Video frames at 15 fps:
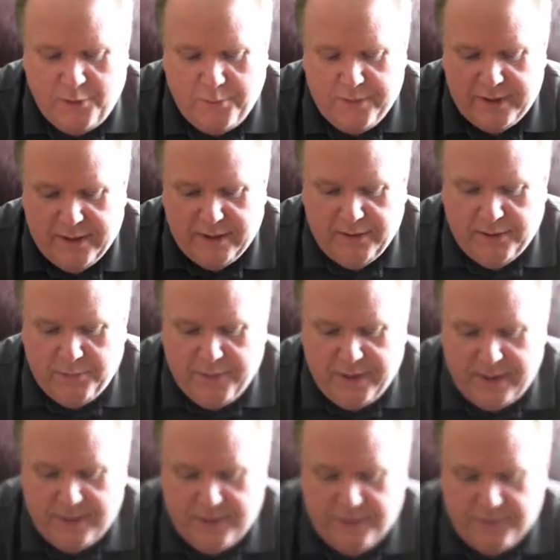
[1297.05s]
open the little
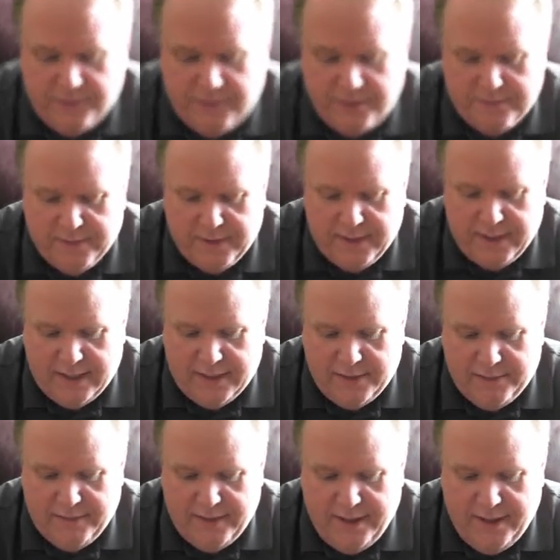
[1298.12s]
windows up to get
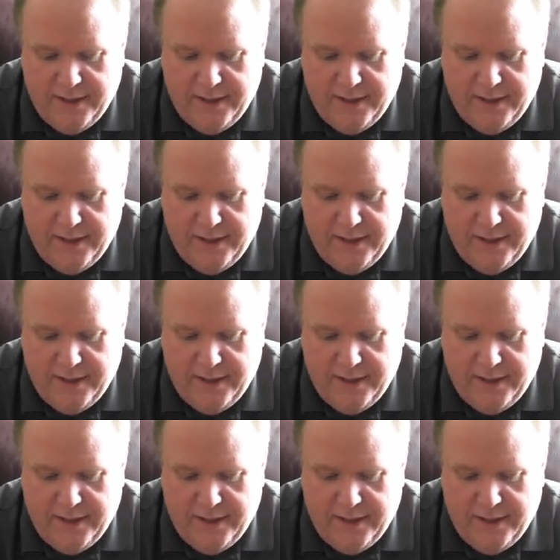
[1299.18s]
the